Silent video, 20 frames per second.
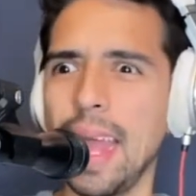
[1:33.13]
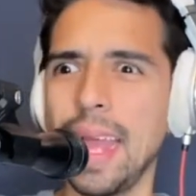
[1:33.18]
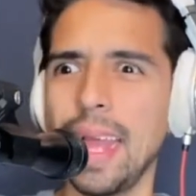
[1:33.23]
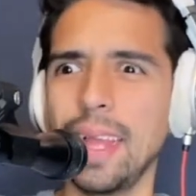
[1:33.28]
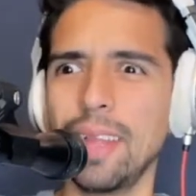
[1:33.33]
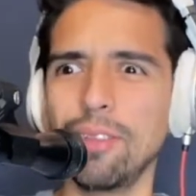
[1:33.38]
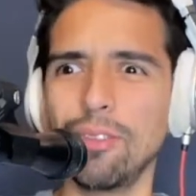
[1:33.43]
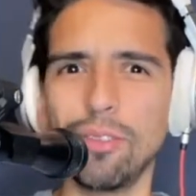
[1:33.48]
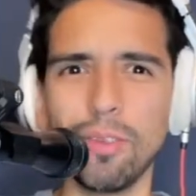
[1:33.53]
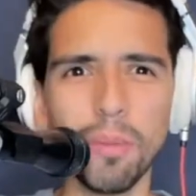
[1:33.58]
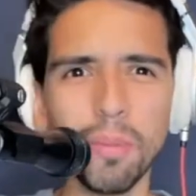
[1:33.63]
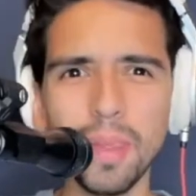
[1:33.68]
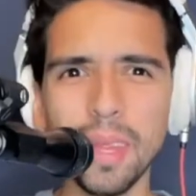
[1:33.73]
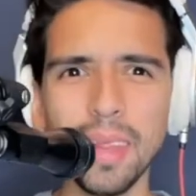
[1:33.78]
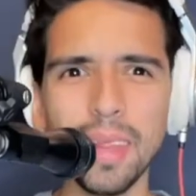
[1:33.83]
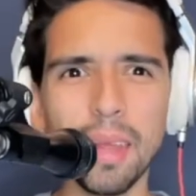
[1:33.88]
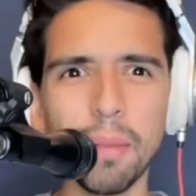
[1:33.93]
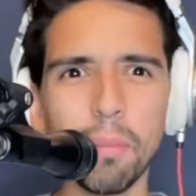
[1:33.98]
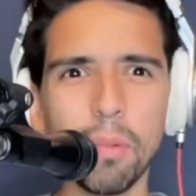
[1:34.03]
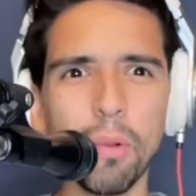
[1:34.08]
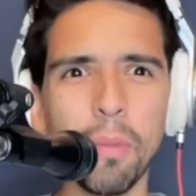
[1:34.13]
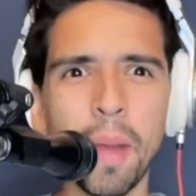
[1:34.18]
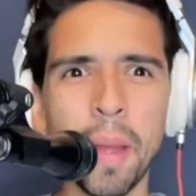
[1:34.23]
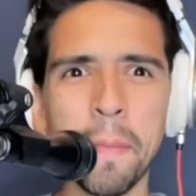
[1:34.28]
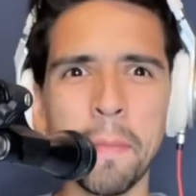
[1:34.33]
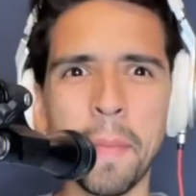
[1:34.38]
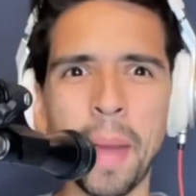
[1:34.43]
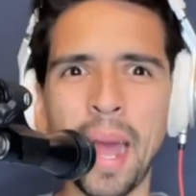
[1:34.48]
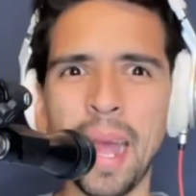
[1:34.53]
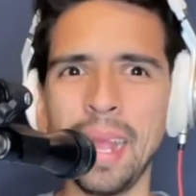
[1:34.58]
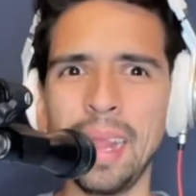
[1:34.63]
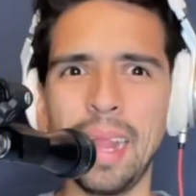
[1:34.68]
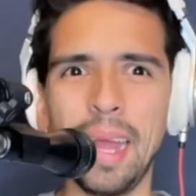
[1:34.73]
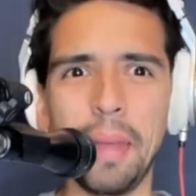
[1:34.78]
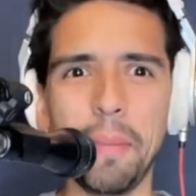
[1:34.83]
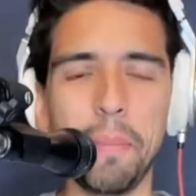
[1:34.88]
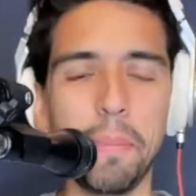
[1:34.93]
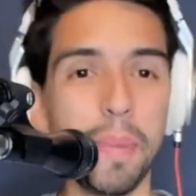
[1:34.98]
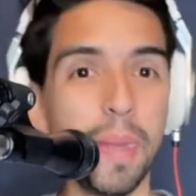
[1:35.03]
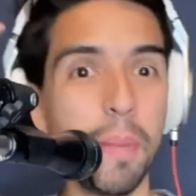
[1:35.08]
something that blew my mind,
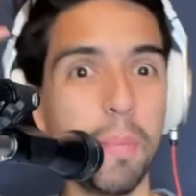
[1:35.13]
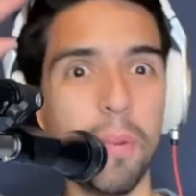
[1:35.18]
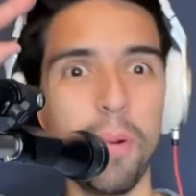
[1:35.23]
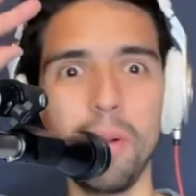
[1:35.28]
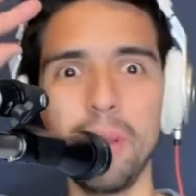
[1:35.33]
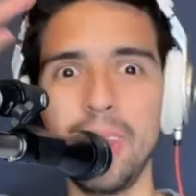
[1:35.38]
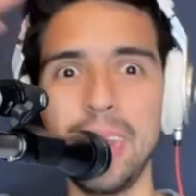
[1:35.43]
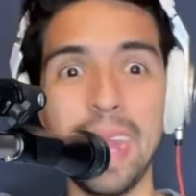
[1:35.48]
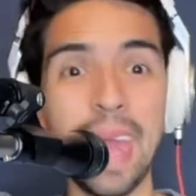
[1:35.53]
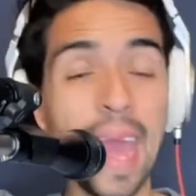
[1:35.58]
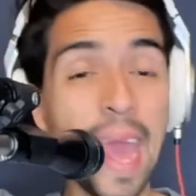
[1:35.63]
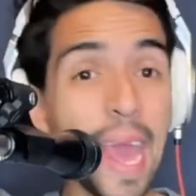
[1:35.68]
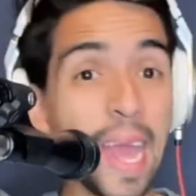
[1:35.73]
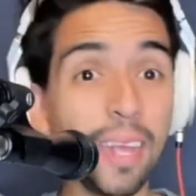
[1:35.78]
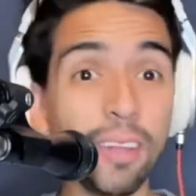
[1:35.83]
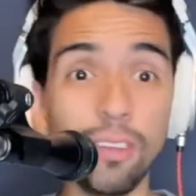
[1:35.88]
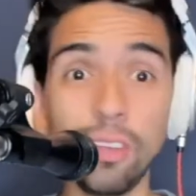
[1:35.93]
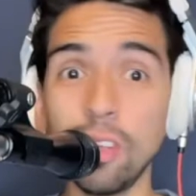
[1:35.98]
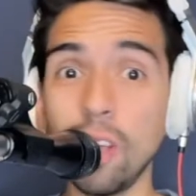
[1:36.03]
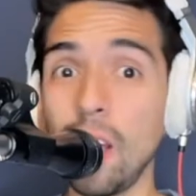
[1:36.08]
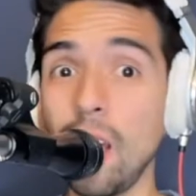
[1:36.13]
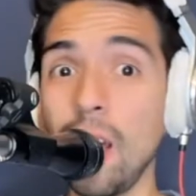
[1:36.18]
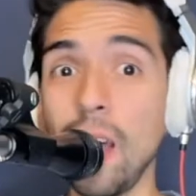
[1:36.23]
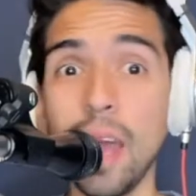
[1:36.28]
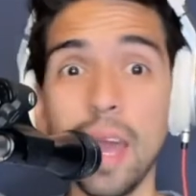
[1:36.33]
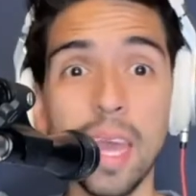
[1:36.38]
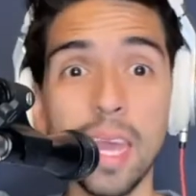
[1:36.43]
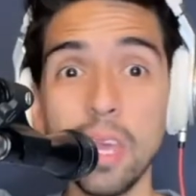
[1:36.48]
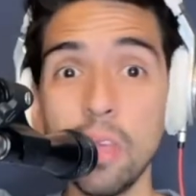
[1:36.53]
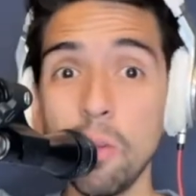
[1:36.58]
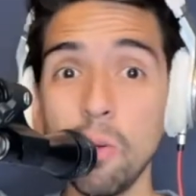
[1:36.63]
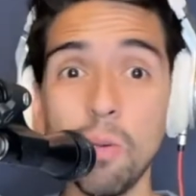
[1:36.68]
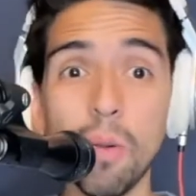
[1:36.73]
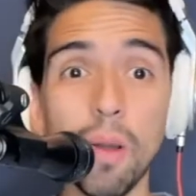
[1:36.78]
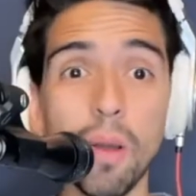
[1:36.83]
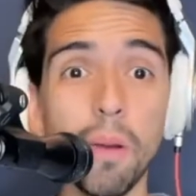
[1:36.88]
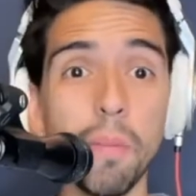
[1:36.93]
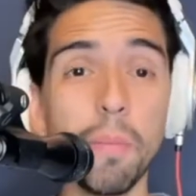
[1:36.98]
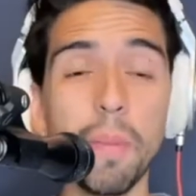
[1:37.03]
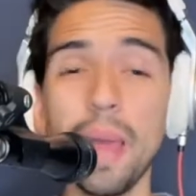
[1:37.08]
like people in Asia,
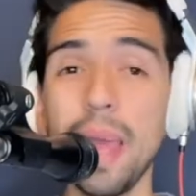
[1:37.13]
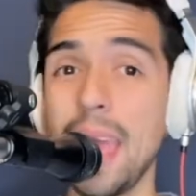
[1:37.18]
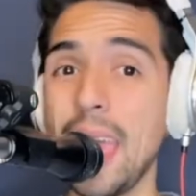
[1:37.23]
Europe,